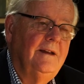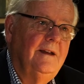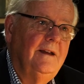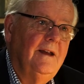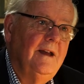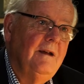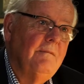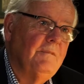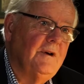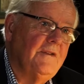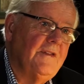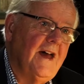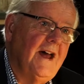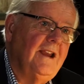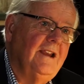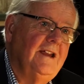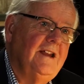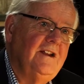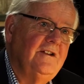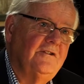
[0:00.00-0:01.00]
But that
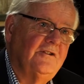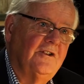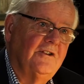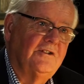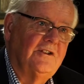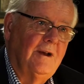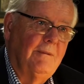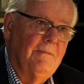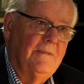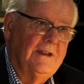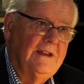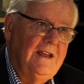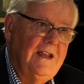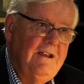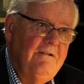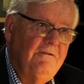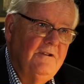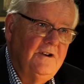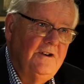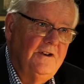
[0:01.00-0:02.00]
leads to something
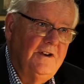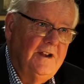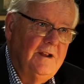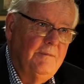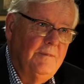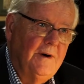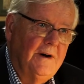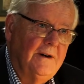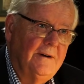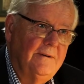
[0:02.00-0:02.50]
even deeper.